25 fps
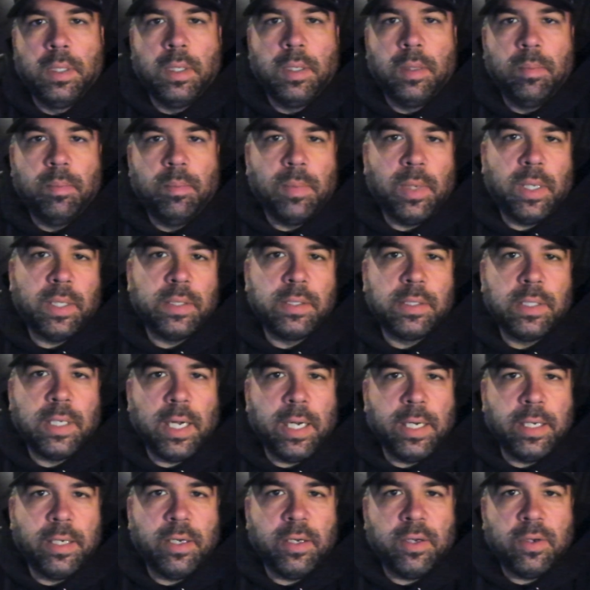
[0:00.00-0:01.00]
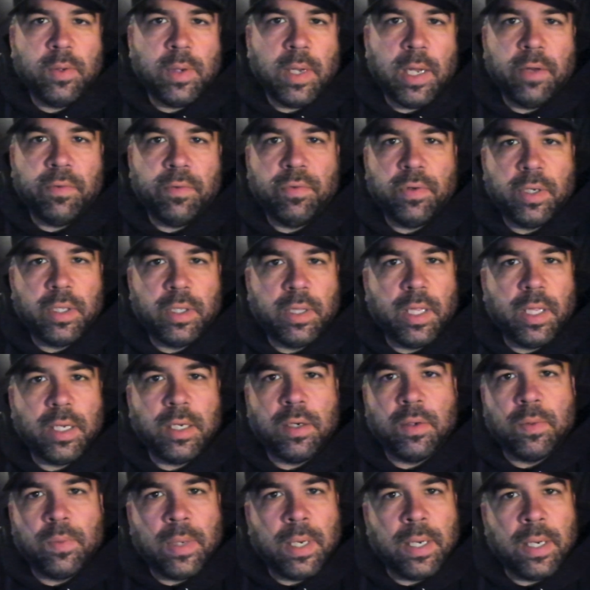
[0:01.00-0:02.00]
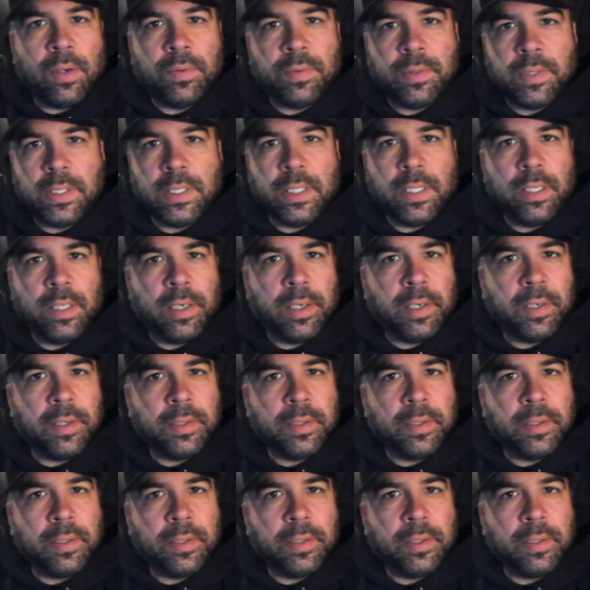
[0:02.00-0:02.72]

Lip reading: Must I do everything around here?